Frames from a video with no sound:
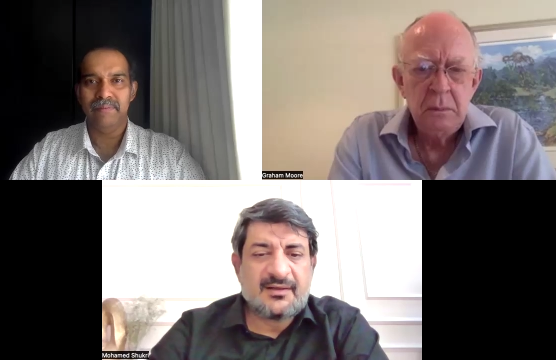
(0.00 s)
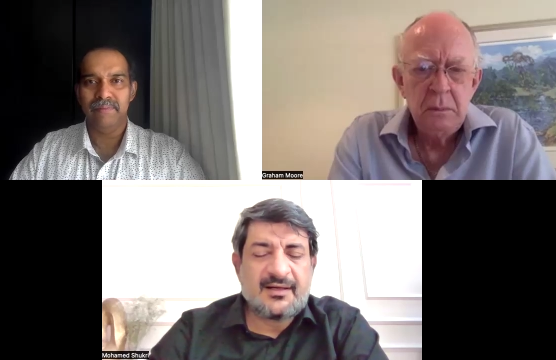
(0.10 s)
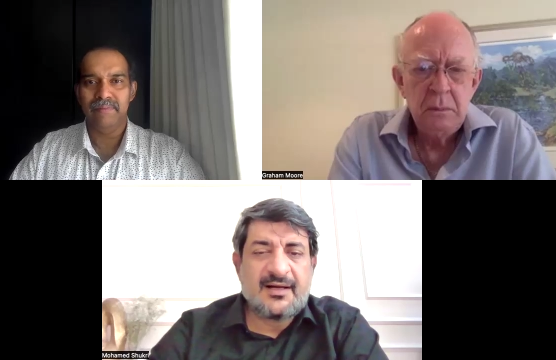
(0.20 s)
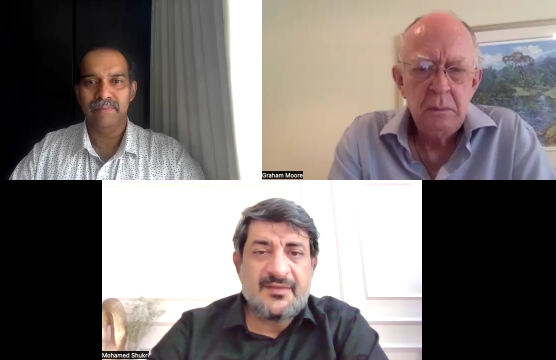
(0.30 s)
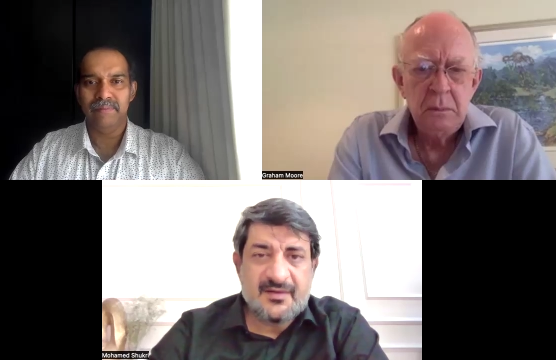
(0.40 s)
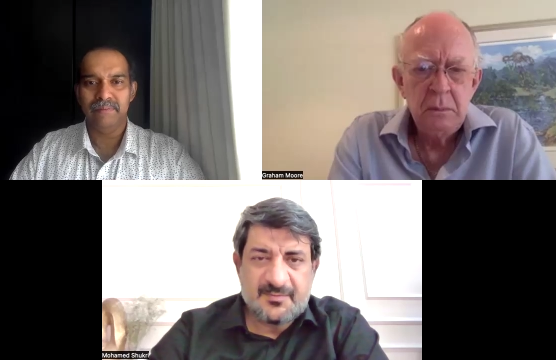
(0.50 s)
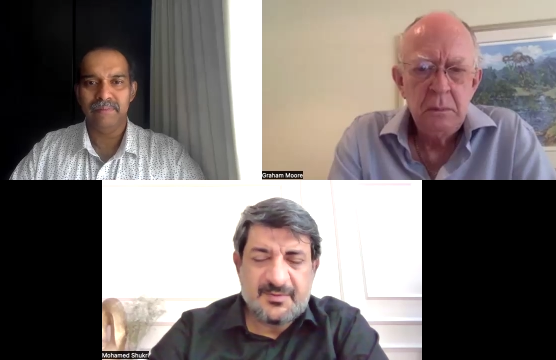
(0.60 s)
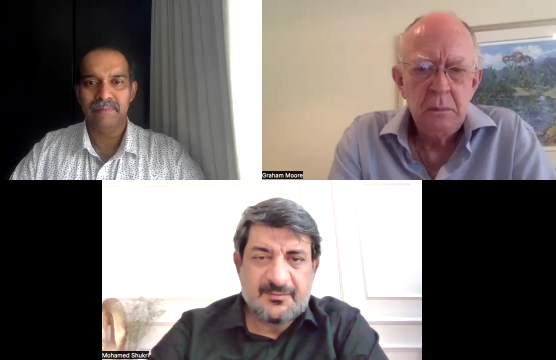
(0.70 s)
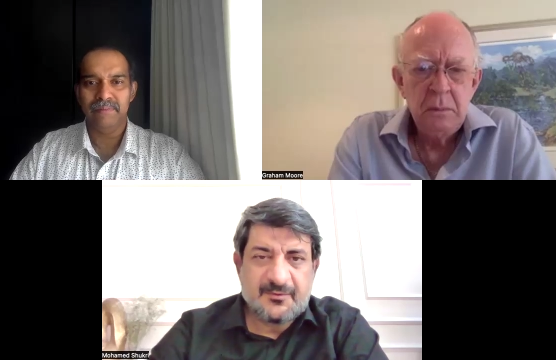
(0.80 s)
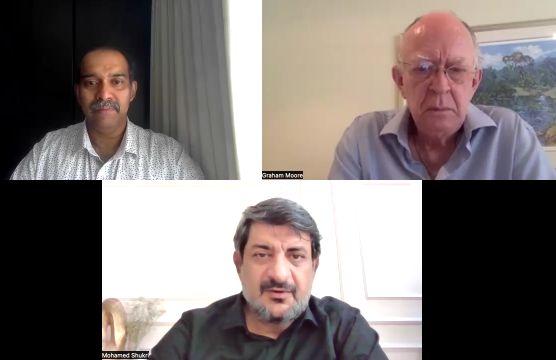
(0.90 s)
Speaker 1: other
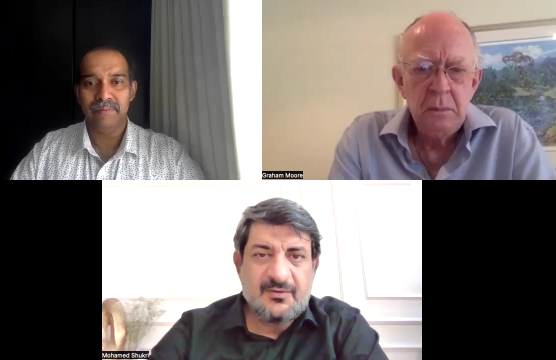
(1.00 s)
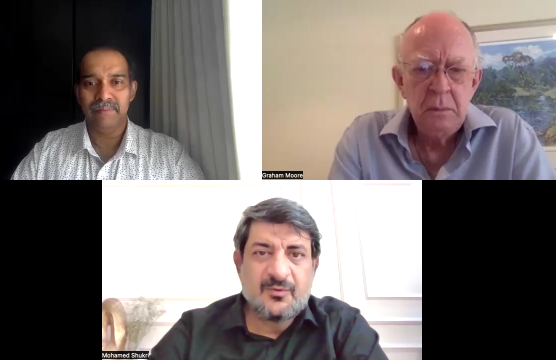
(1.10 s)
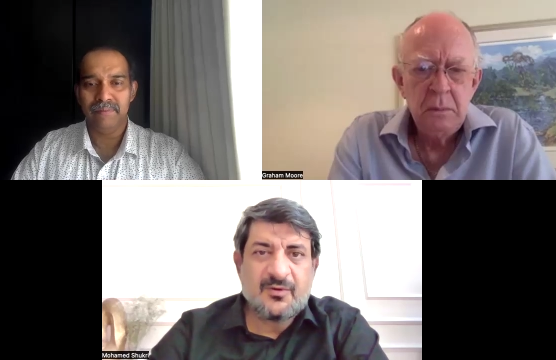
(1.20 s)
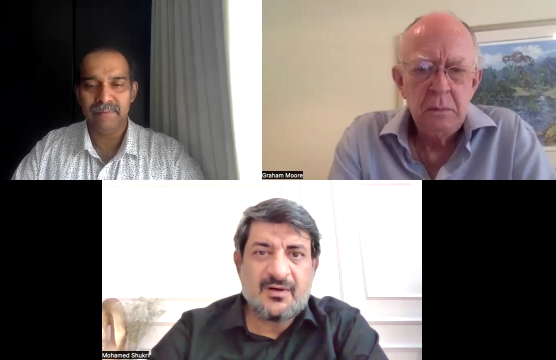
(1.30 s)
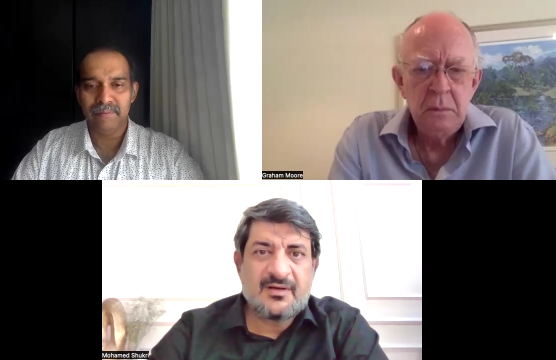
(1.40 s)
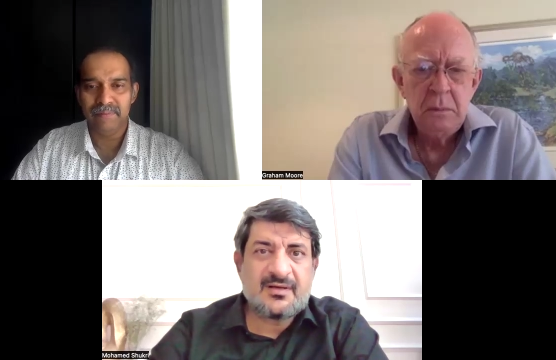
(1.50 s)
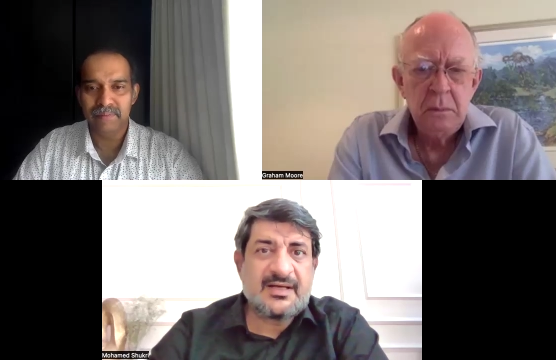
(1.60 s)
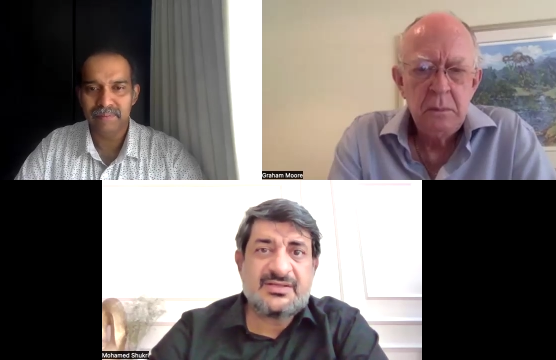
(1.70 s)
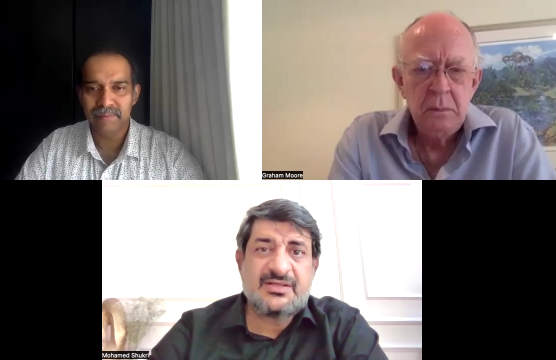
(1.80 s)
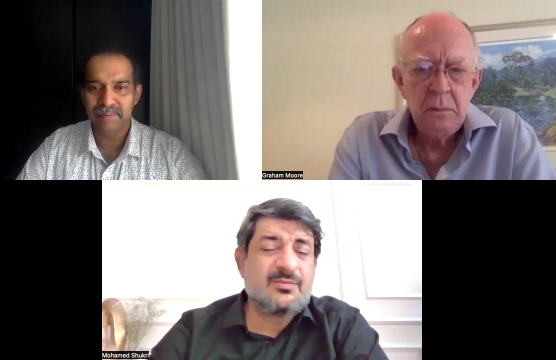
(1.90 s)
people who are
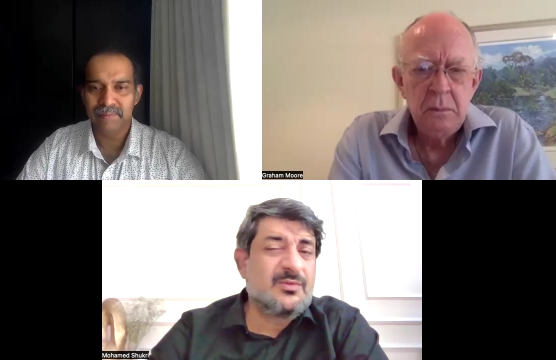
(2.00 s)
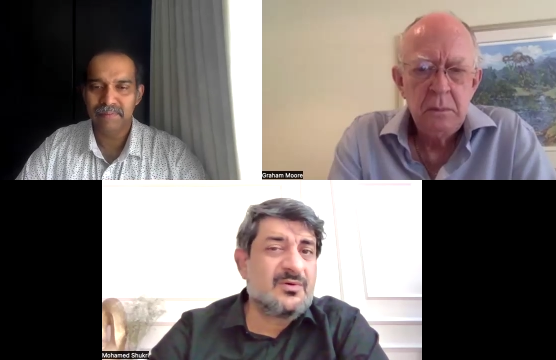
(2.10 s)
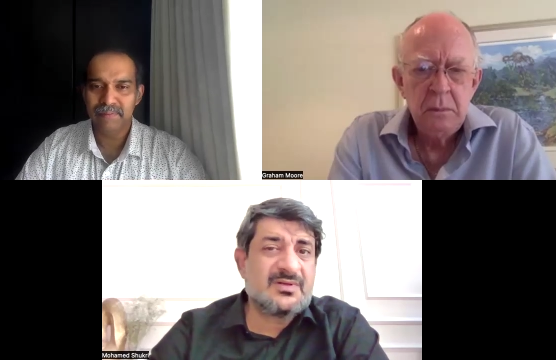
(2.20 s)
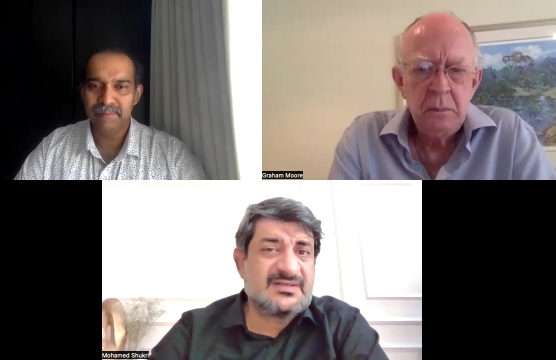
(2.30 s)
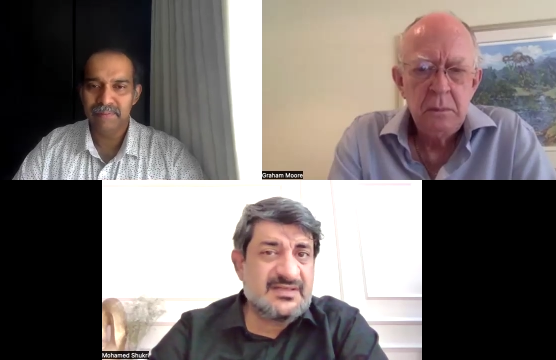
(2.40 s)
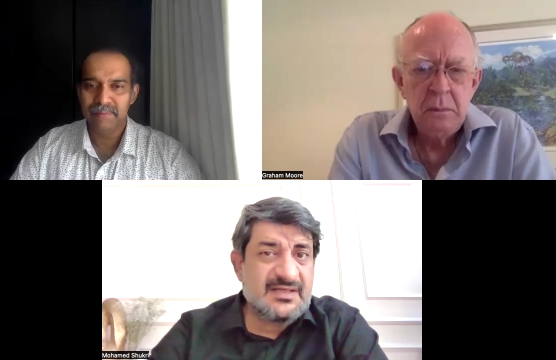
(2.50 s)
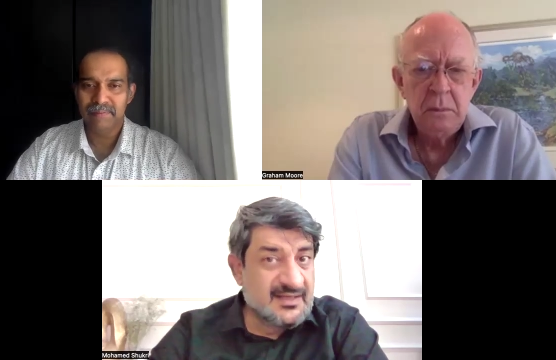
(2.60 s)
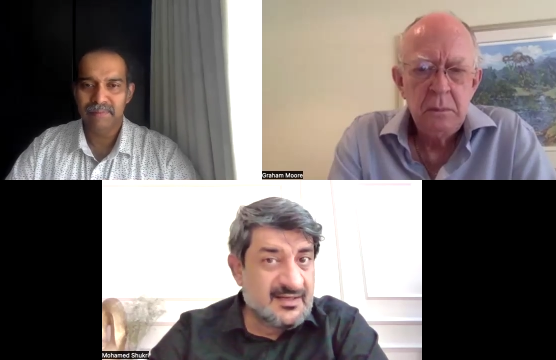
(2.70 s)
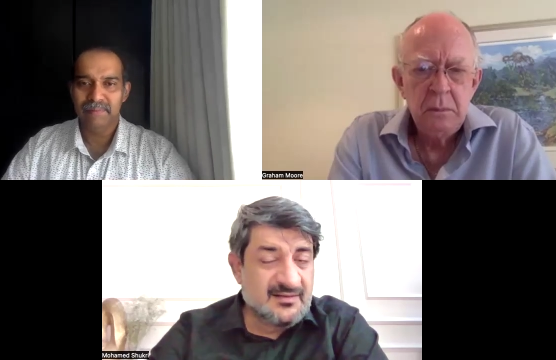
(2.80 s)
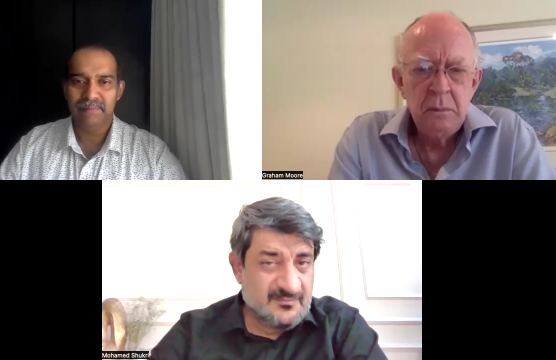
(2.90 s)
actually more
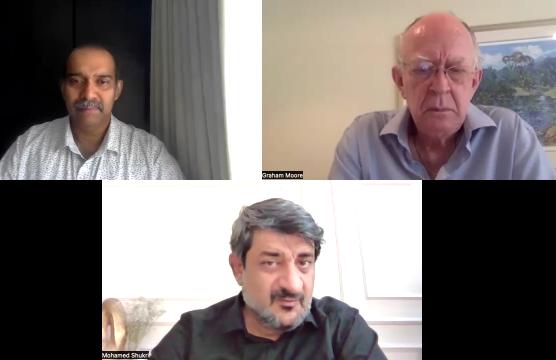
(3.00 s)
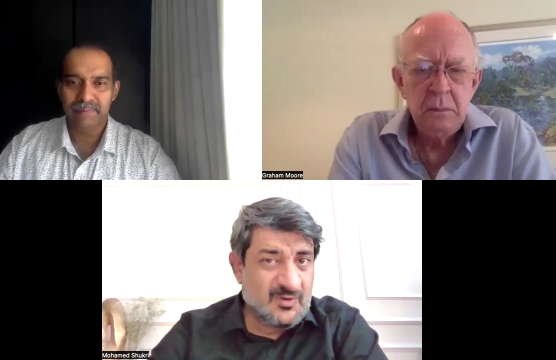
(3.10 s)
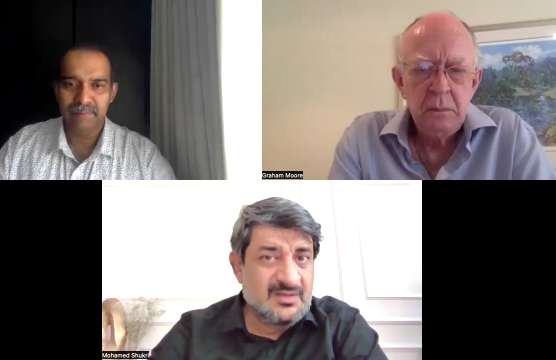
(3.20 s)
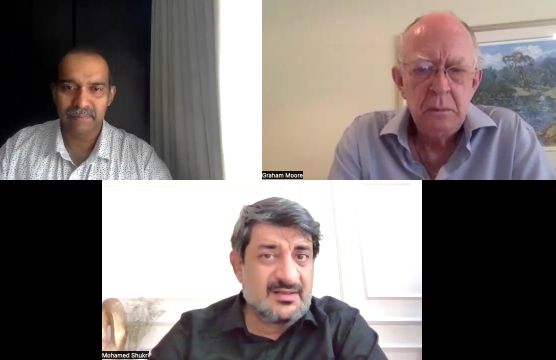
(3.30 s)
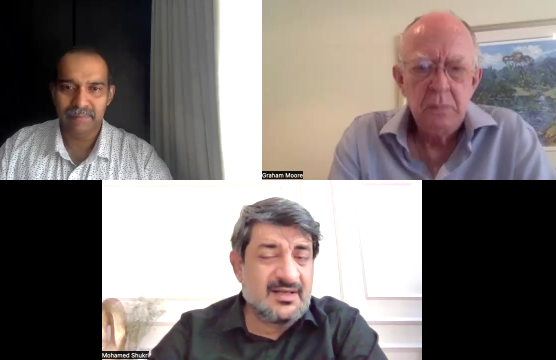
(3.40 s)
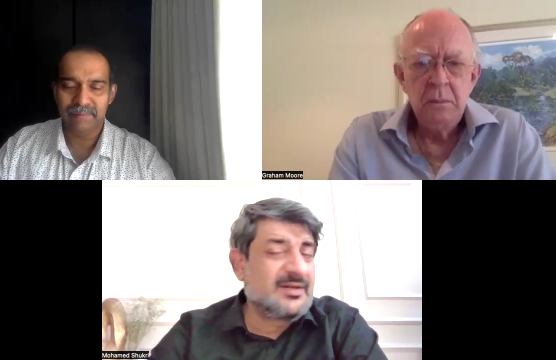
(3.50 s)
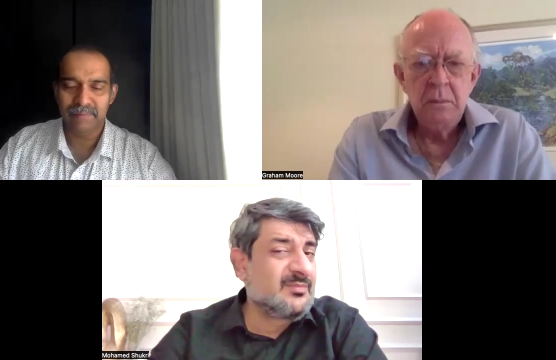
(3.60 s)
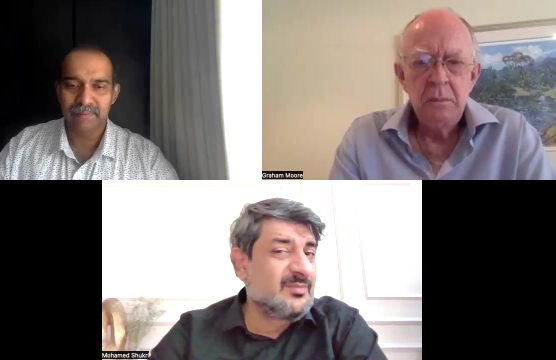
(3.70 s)
senior one and